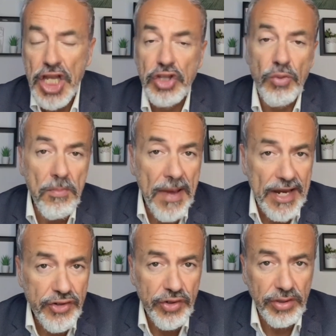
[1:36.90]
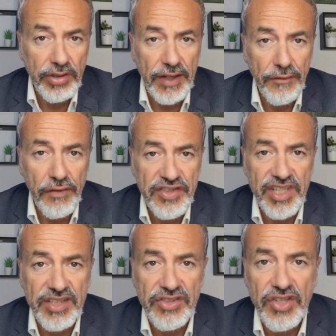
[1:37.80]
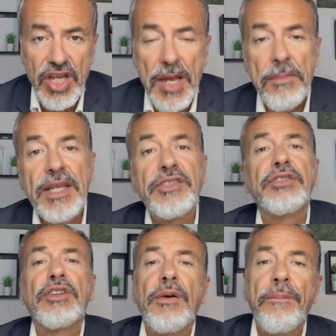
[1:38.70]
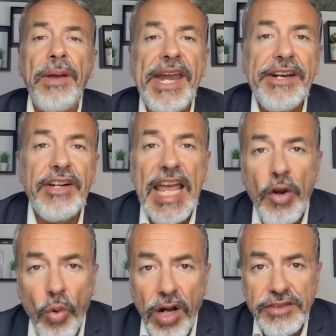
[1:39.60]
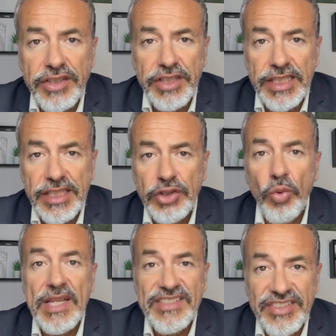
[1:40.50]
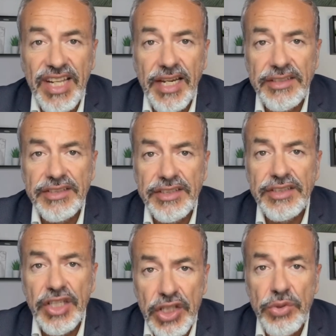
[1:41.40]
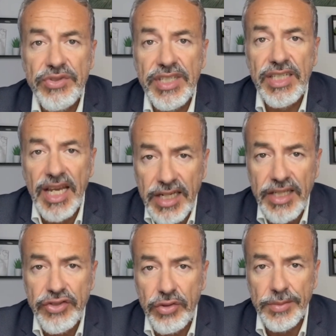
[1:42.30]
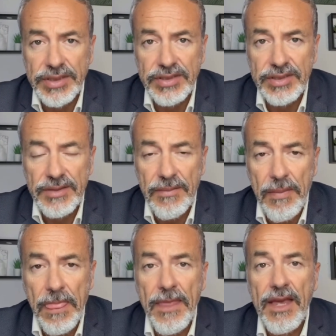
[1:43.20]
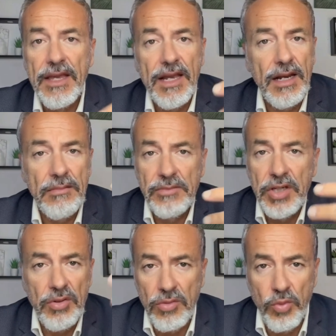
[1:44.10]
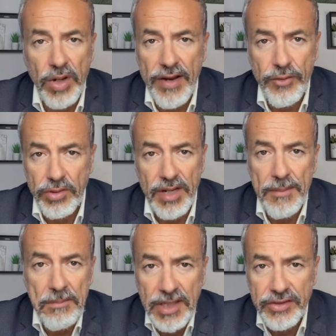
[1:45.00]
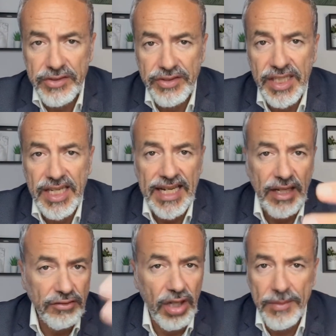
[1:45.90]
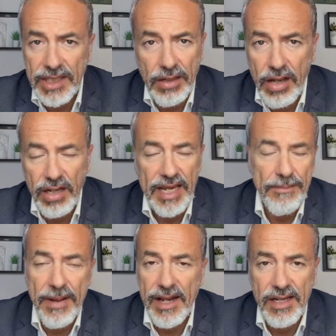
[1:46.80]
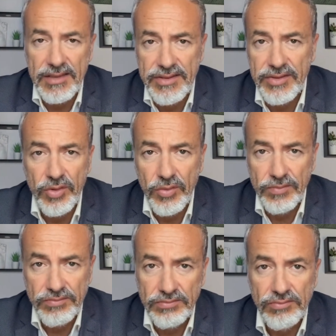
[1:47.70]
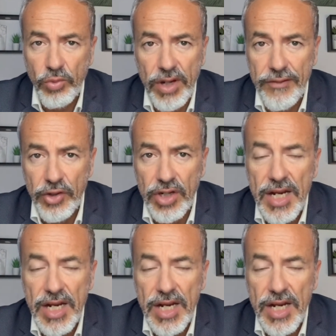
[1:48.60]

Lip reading: To measure in physics means to compare a quantity to a standard using an instrument. Whatever, a meter stick, an atomic clock, a balance, whatever.